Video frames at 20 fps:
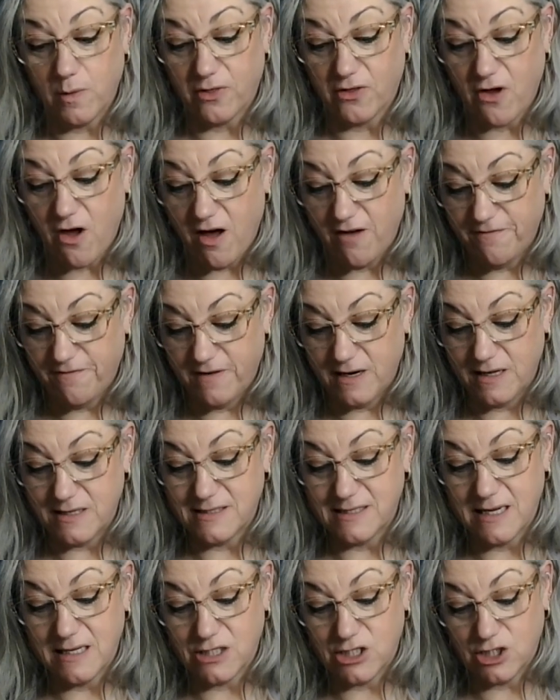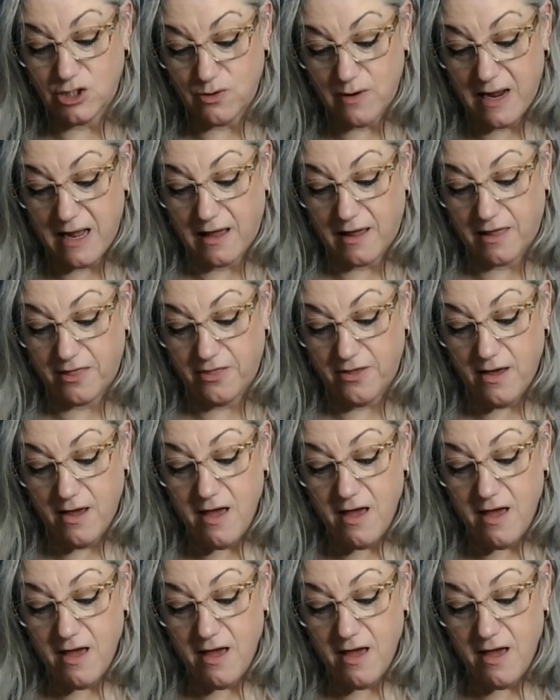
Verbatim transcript: with confidence and strength.